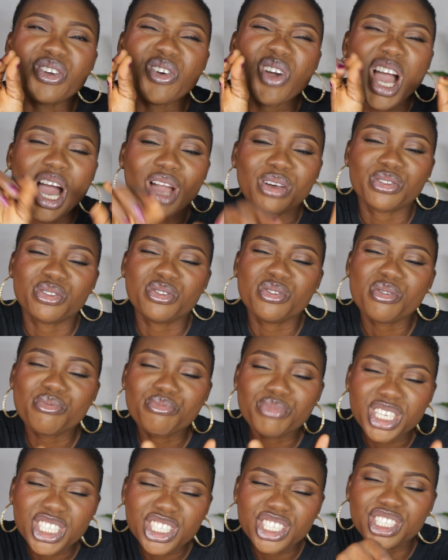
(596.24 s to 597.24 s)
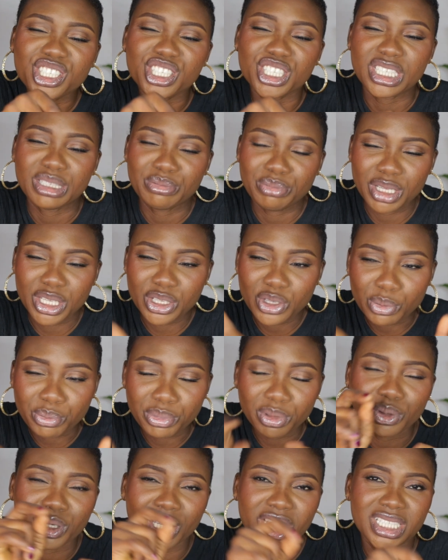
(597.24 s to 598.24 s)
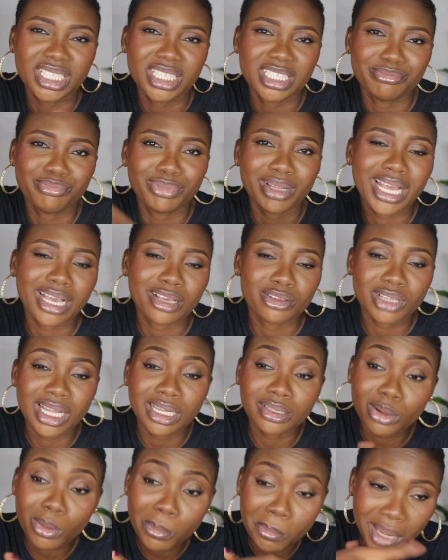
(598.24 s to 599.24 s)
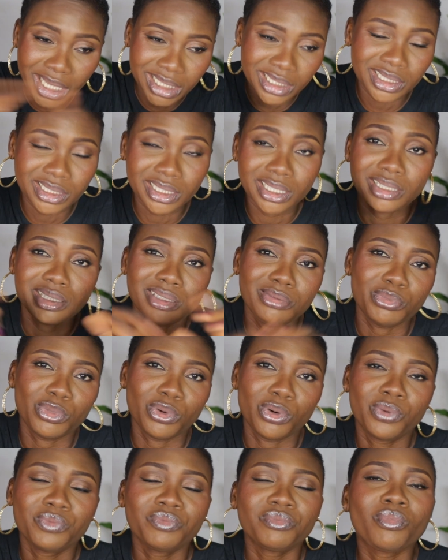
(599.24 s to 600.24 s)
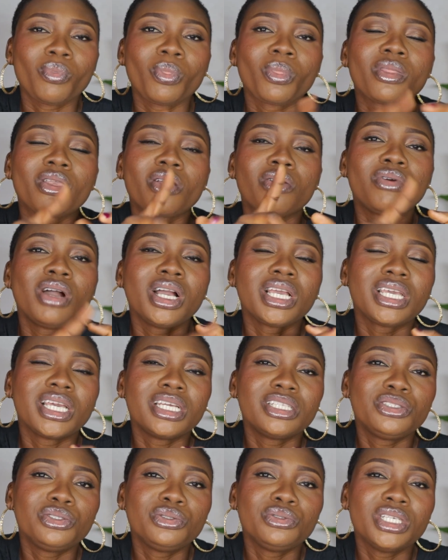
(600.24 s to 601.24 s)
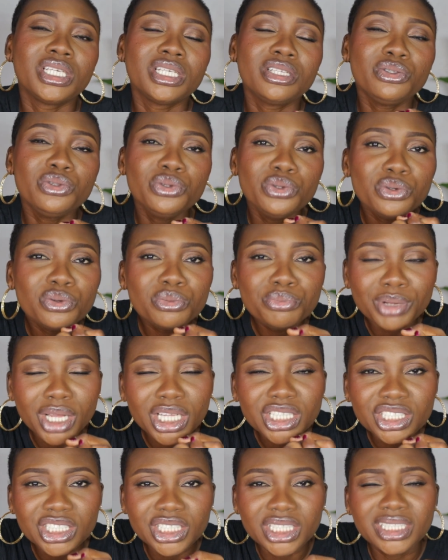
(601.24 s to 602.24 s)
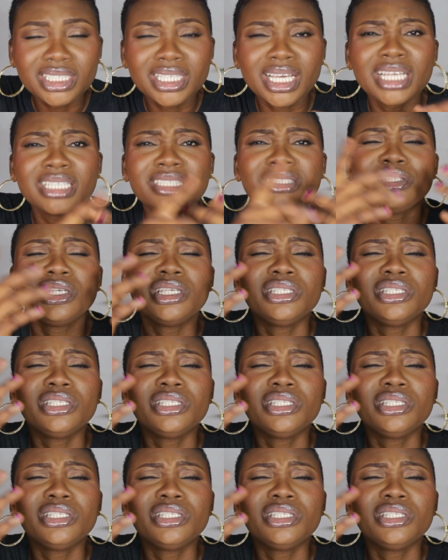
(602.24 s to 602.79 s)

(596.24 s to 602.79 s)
your house, your bed sheet is pink, your pillowcase is black, they are not matching anymore? Go and get you a new bed sheet. Get